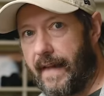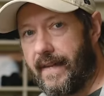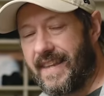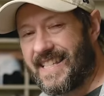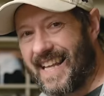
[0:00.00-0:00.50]
And
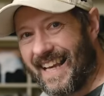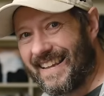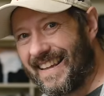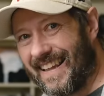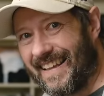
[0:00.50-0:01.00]
then the
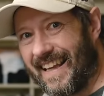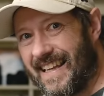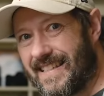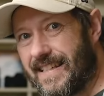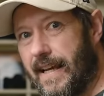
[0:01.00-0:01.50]
second thing
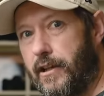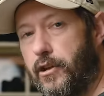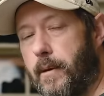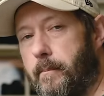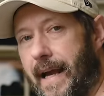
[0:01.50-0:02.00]
is
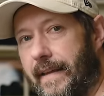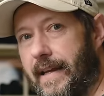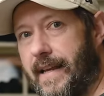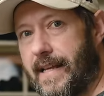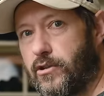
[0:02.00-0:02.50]
you can back
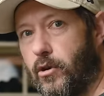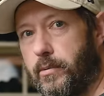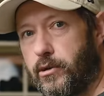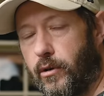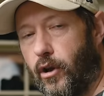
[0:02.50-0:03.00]
that NAS
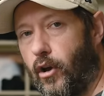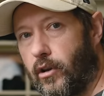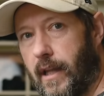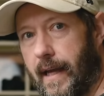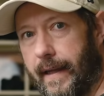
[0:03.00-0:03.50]
up to an
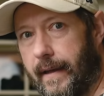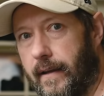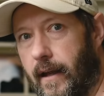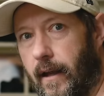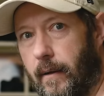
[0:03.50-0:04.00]

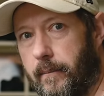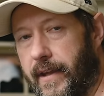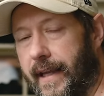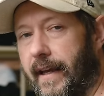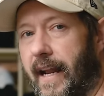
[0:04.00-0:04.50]
online um, thing.